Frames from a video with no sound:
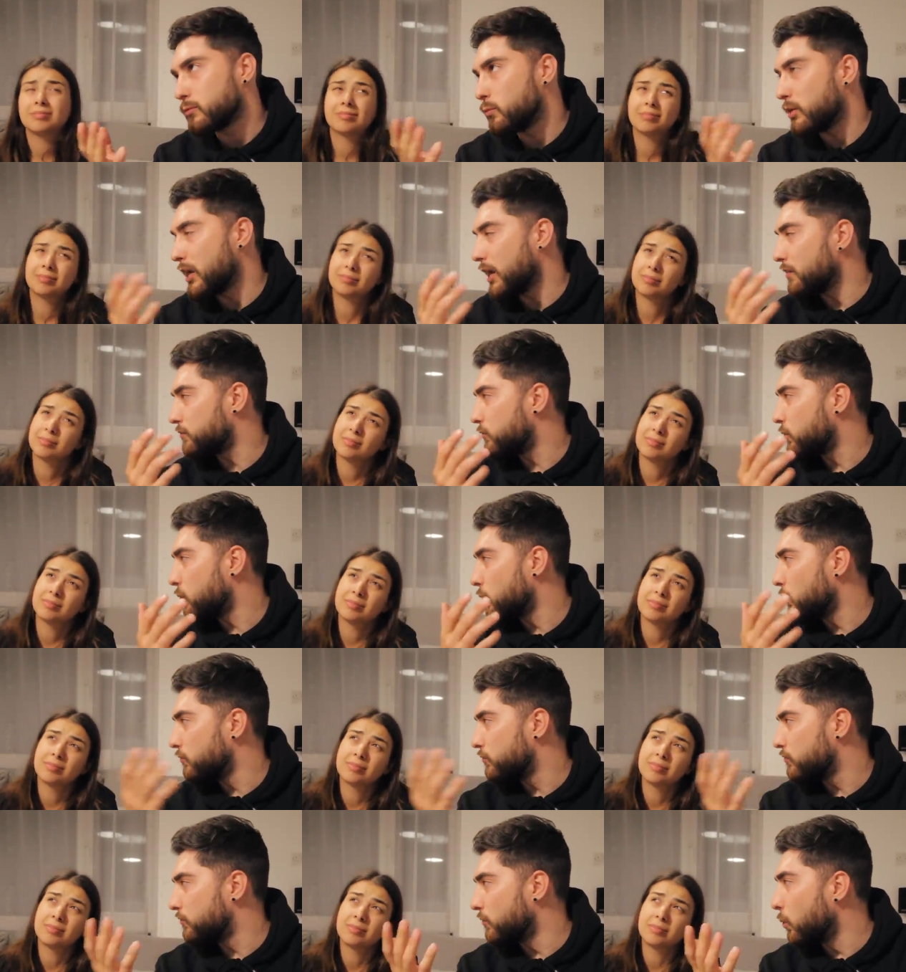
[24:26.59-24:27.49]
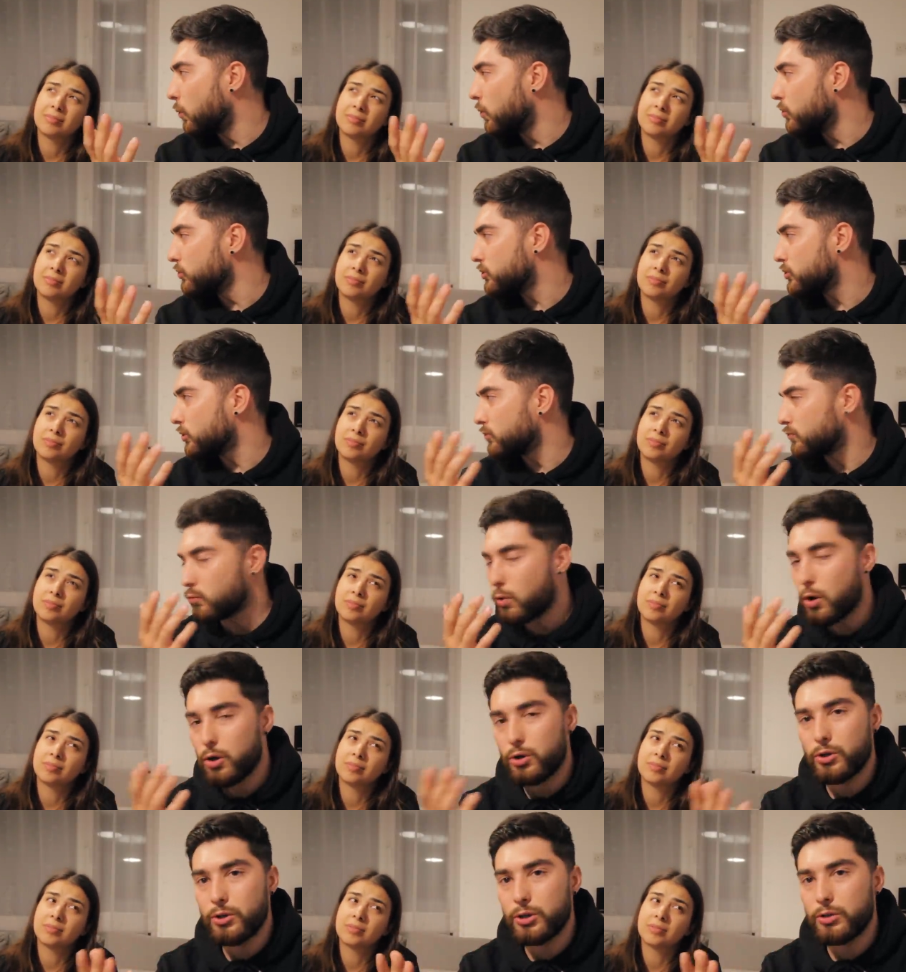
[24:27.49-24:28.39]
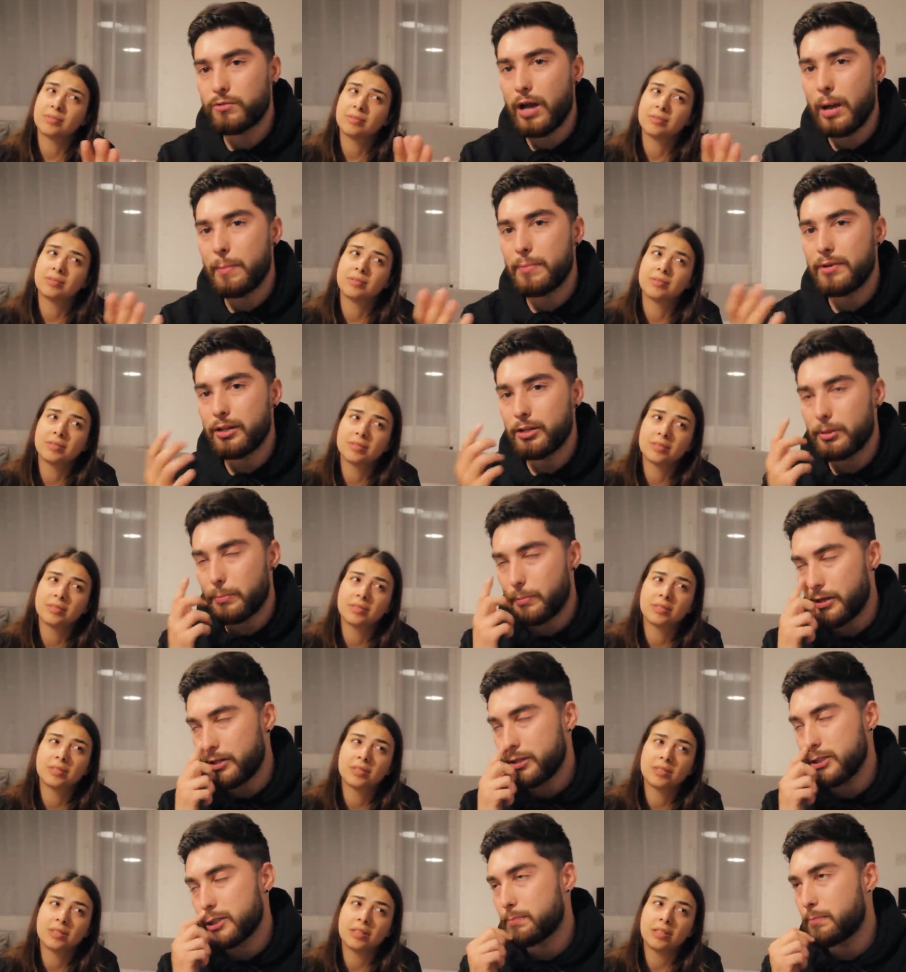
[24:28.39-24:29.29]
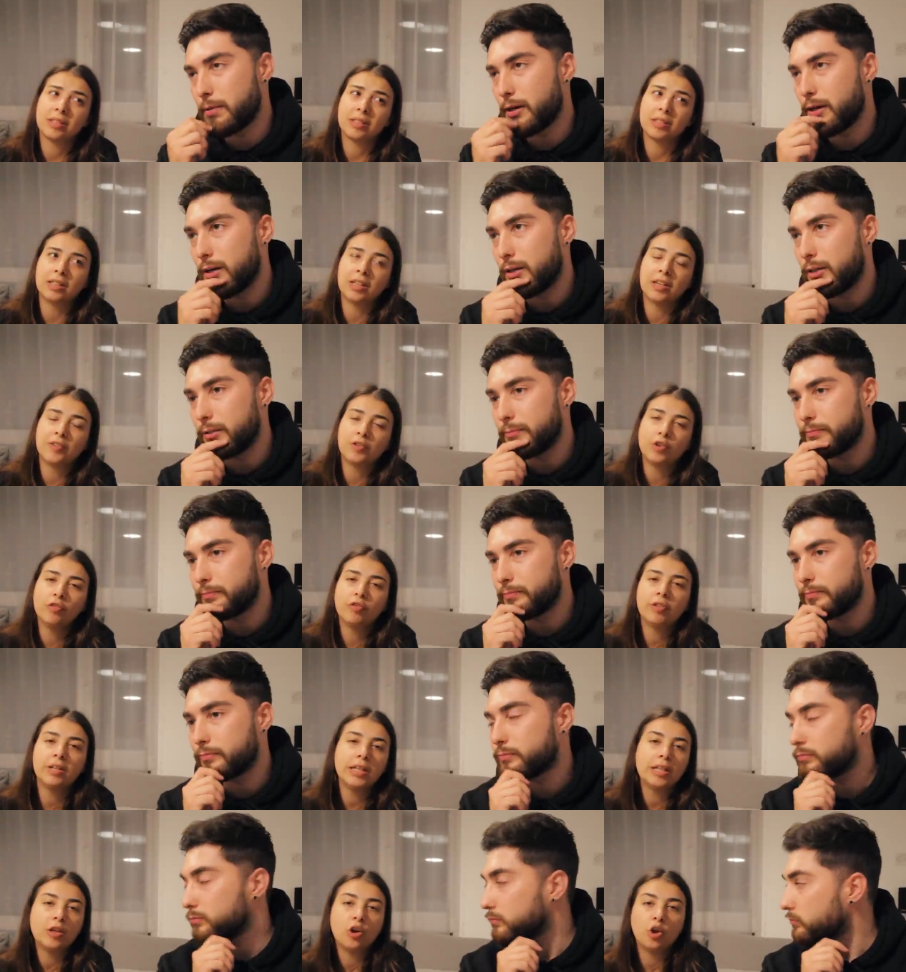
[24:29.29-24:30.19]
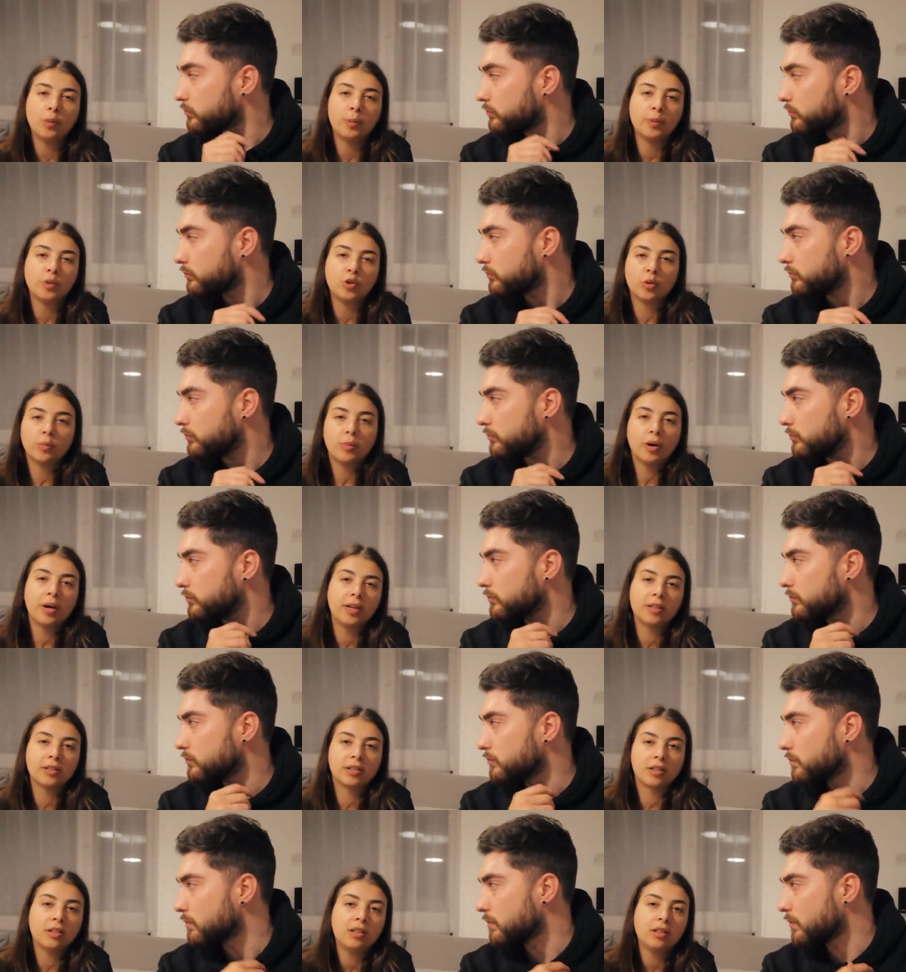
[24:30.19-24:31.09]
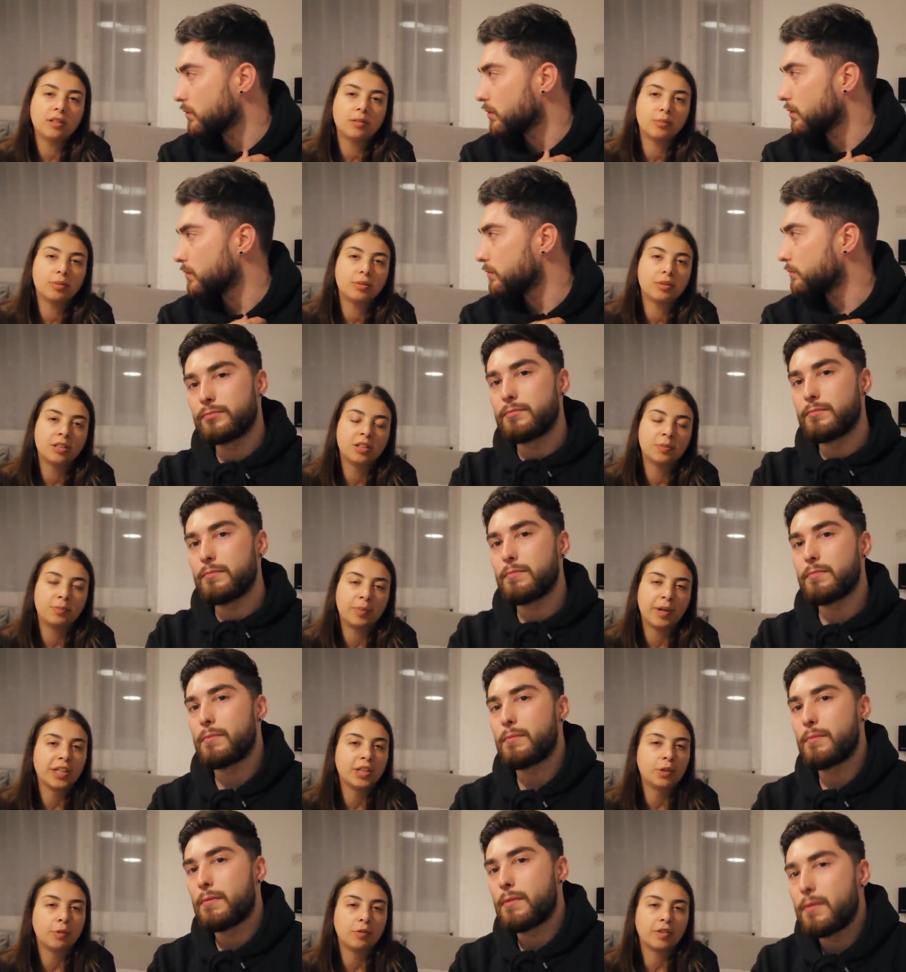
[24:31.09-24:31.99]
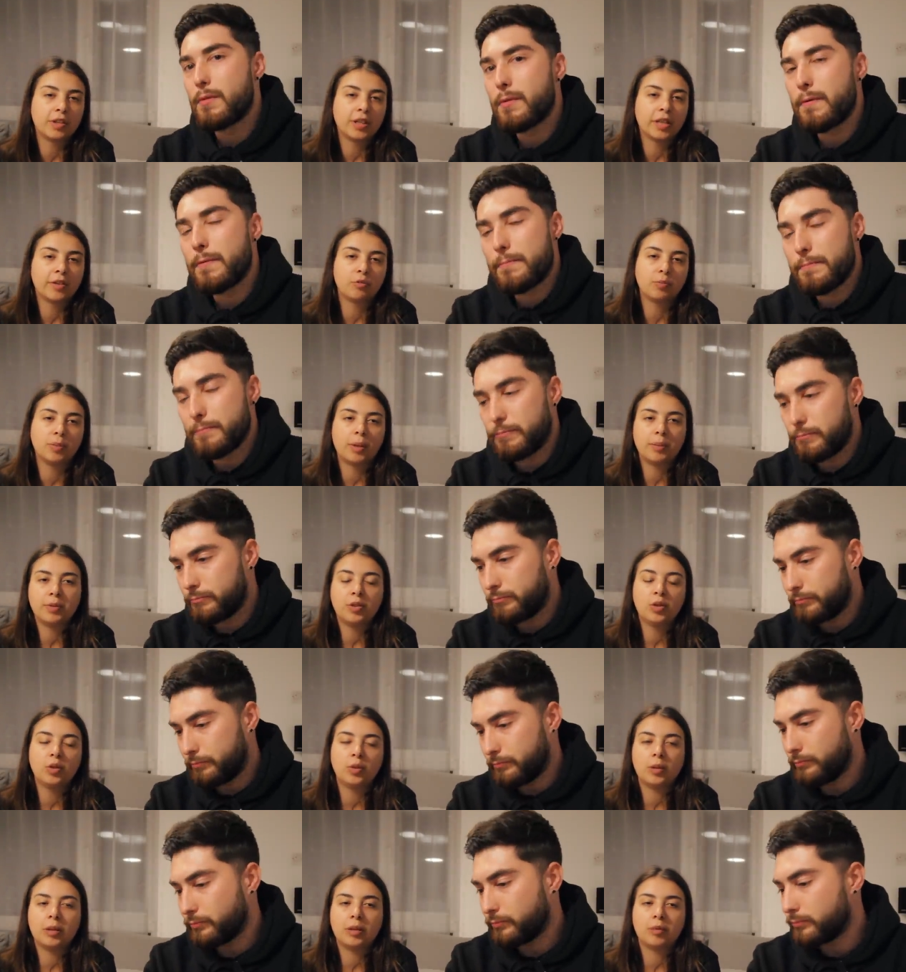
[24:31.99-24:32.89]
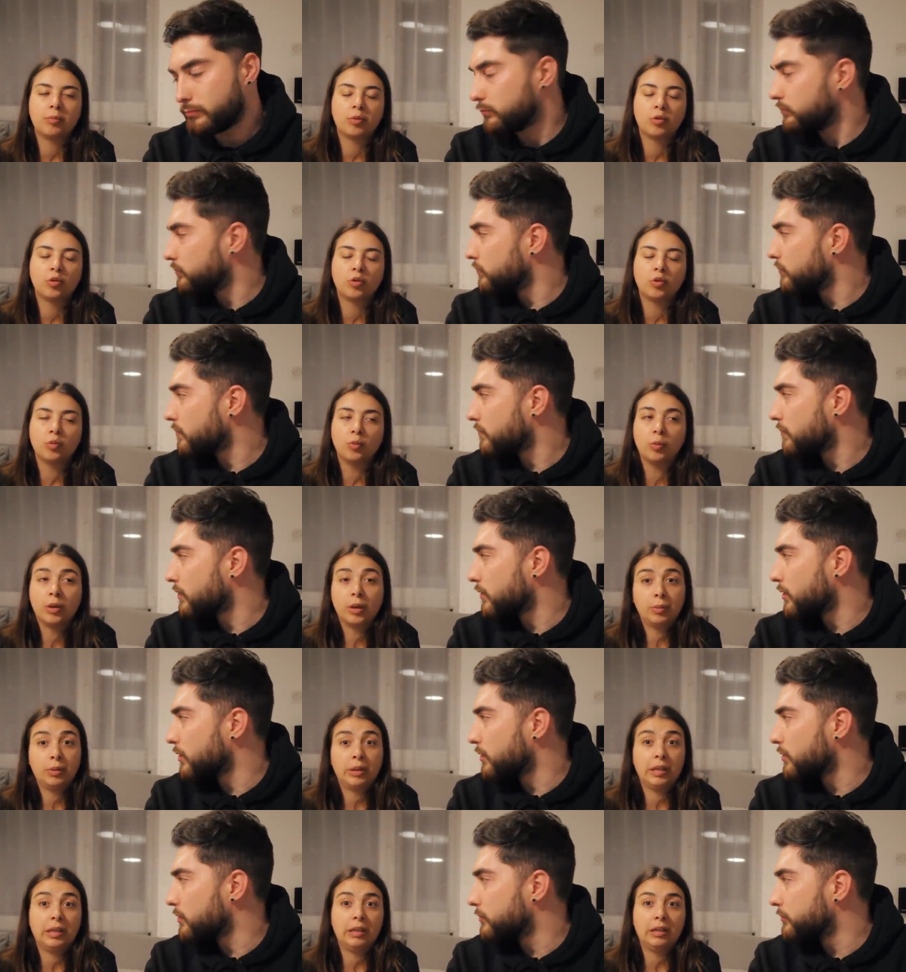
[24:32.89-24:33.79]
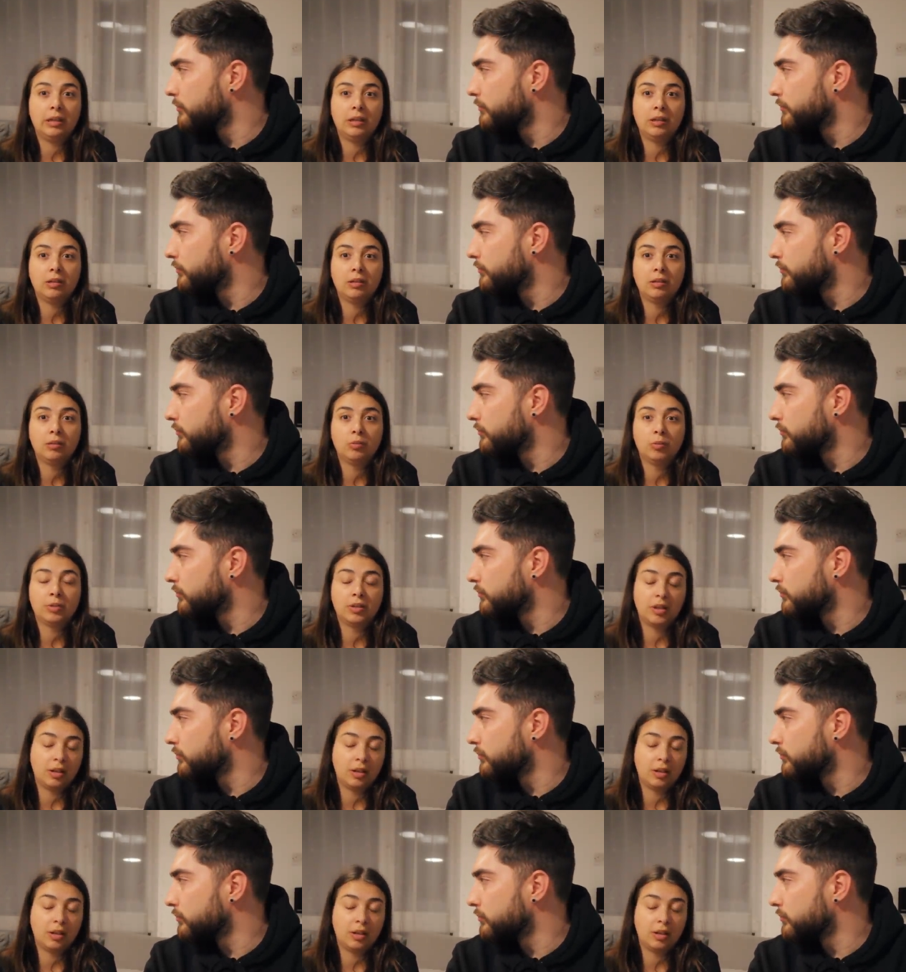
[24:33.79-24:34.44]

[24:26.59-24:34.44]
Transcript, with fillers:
Speaker 1: we have thoughts of what could have happened at the pins, but... If
Speaker 2: you really open your mind up, especially with the devil made me do it because of where we were